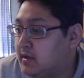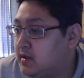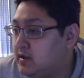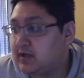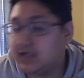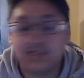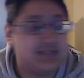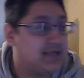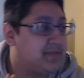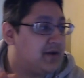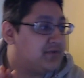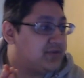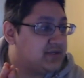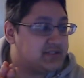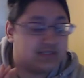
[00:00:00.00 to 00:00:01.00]
The nice thing
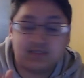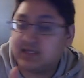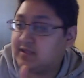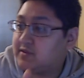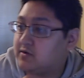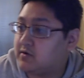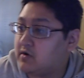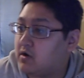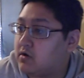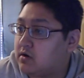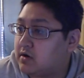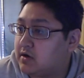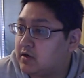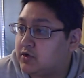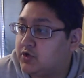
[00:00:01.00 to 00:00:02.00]
about this is that there
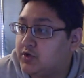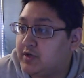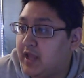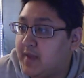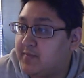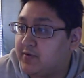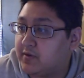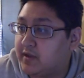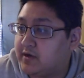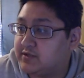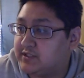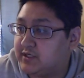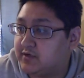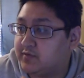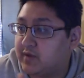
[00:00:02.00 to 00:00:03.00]
are good
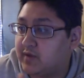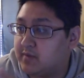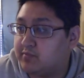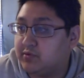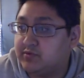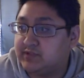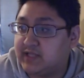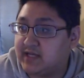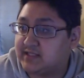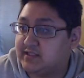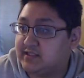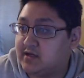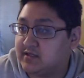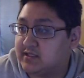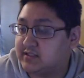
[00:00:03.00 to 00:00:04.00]
emulators here. We have BlueStacks,
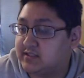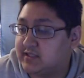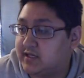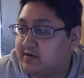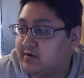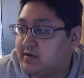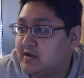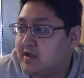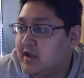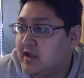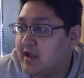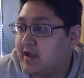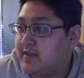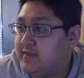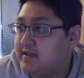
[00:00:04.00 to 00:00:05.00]
Nox, et cetera.
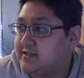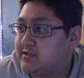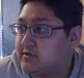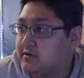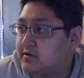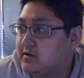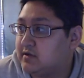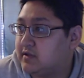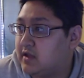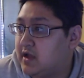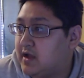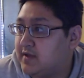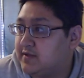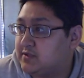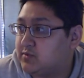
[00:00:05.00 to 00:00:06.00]
And these are
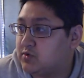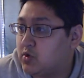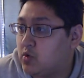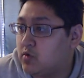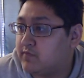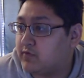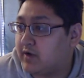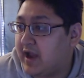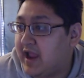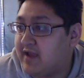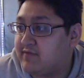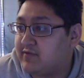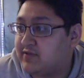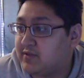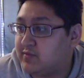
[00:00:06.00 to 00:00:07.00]
uh, these will go over
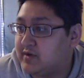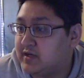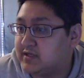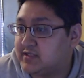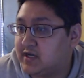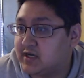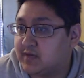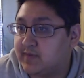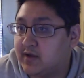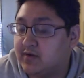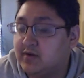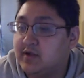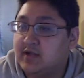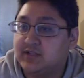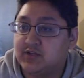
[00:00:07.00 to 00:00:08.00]
everything we need to talk about.
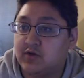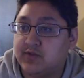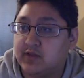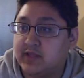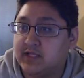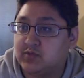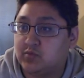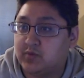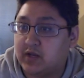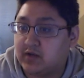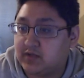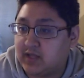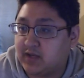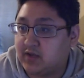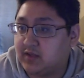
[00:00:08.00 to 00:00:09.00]
So all the links will
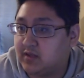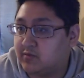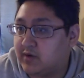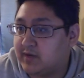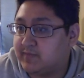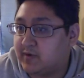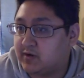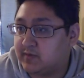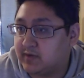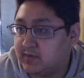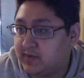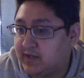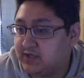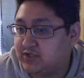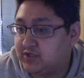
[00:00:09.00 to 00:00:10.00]
take you to the right part of the
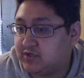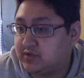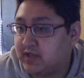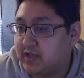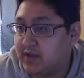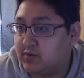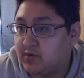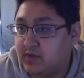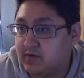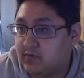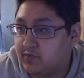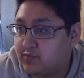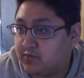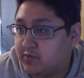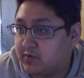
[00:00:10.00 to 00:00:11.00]
page. You can download it
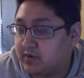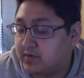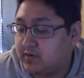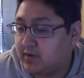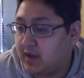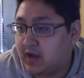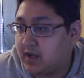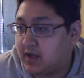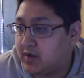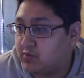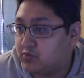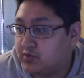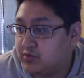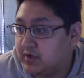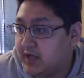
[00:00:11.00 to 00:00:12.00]
through uh, a
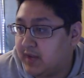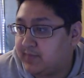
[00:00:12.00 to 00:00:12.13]
root and